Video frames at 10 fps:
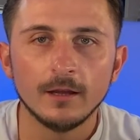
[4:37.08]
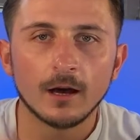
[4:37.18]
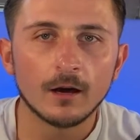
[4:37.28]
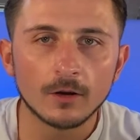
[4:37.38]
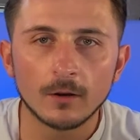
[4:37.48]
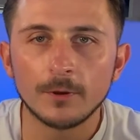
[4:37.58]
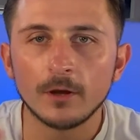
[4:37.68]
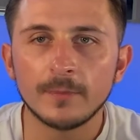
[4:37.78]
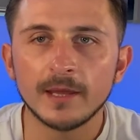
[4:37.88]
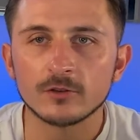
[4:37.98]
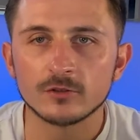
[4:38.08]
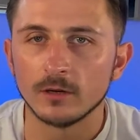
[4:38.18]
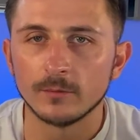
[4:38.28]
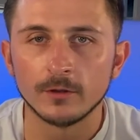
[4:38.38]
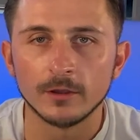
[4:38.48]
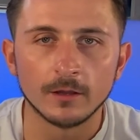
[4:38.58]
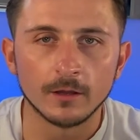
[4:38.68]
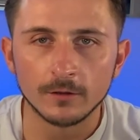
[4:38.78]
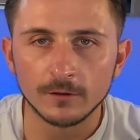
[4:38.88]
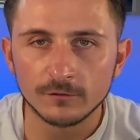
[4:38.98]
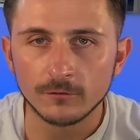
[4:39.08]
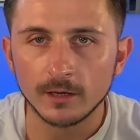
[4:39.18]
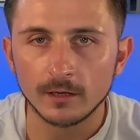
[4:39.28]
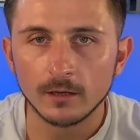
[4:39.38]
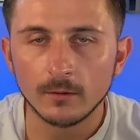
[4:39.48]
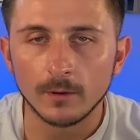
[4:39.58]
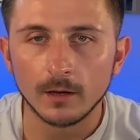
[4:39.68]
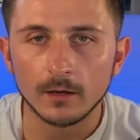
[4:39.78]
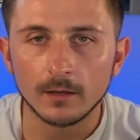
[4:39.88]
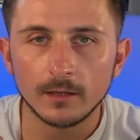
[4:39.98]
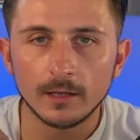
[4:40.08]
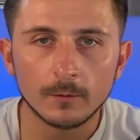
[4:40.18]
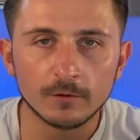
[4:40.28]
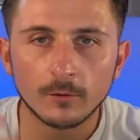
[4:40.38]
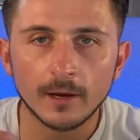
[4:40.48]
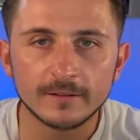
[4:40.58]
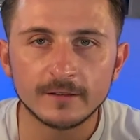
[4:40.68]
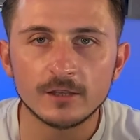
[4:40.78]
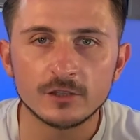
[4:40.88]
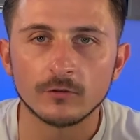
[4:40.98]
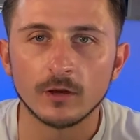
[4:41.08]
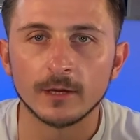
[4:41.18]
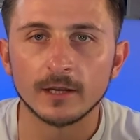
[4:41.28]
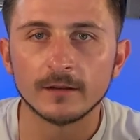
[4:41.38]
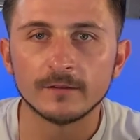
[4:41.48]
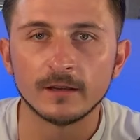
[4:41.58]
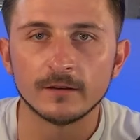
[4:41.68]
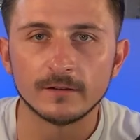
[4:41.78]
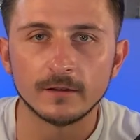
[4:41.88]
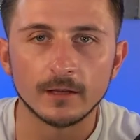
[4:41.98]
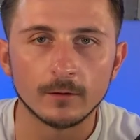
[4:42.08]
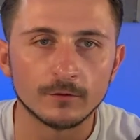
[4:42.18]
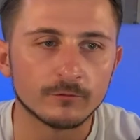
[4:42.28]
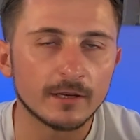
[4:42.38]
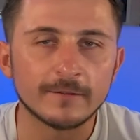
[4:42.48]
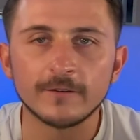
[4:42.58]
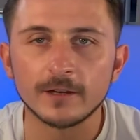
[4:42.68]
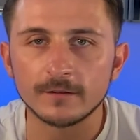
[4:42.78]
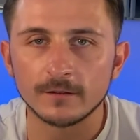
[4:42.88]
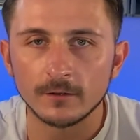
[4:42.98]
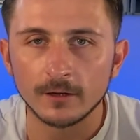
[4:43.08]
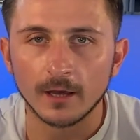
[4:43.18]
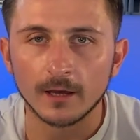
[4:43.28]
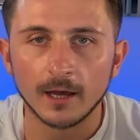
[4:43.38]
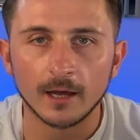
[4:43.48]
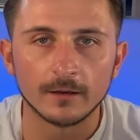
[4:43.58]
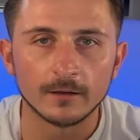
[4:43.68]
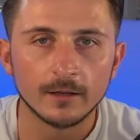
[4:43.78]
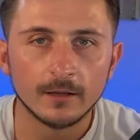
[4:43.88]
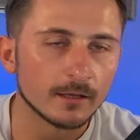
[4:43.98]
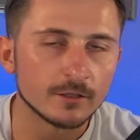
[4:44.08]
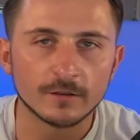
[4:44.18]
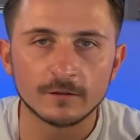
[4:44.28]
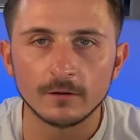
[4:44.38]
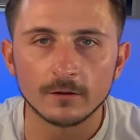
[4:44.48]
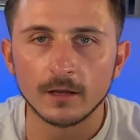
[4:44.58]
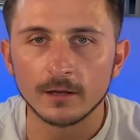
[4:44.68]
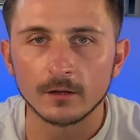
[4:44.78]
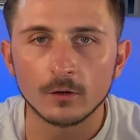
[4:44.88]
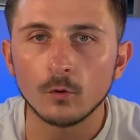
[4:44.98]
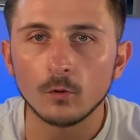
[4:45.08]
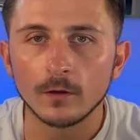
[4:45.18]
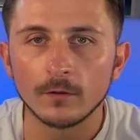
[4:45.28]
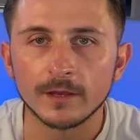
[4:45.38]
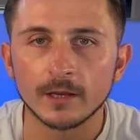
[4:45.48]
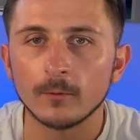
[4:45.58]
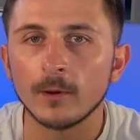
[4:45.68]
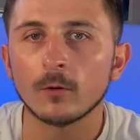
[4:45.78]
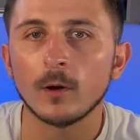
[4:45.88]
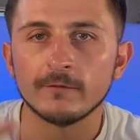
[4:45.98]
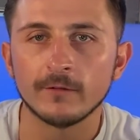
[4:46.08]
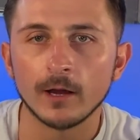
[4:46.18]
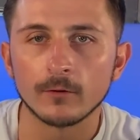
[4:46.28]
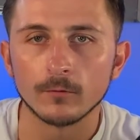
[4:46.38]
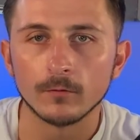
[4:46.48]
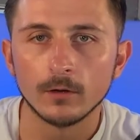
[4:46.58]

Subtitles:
I'll put a picture up on the screen, but it was quite attention grabbing in the sense that it was really funny to look at, and it just looked like a cool little thing, and it went quite viral